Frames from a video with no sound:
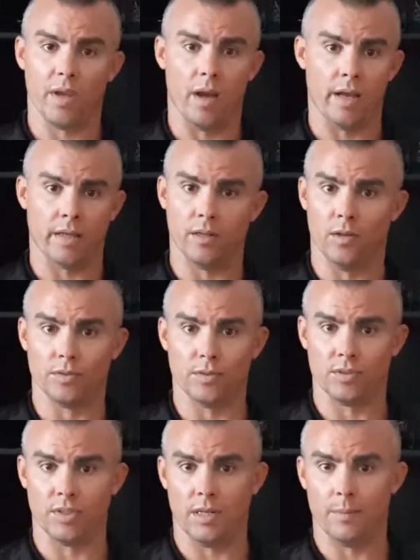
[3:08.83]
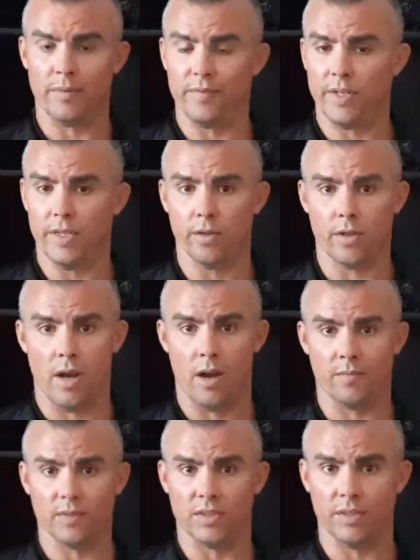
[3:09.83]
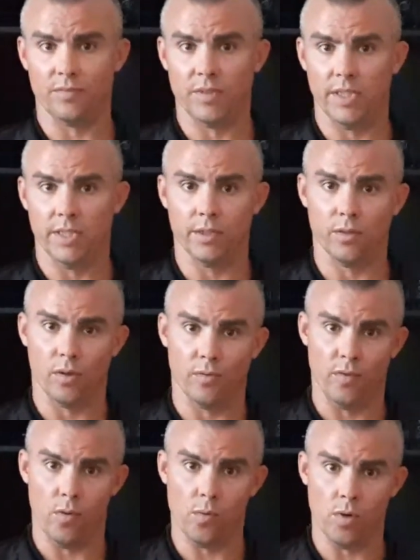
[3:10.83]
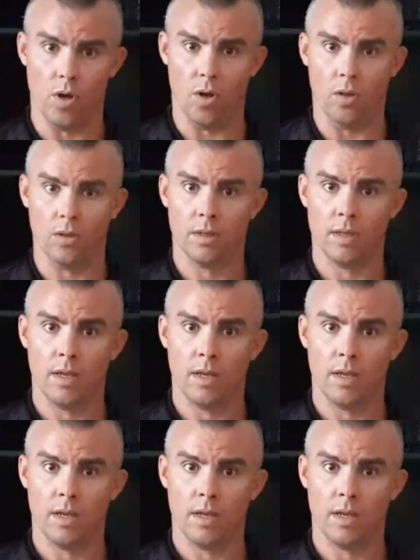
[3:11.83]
I can also set up a video conference if needed or a phone call.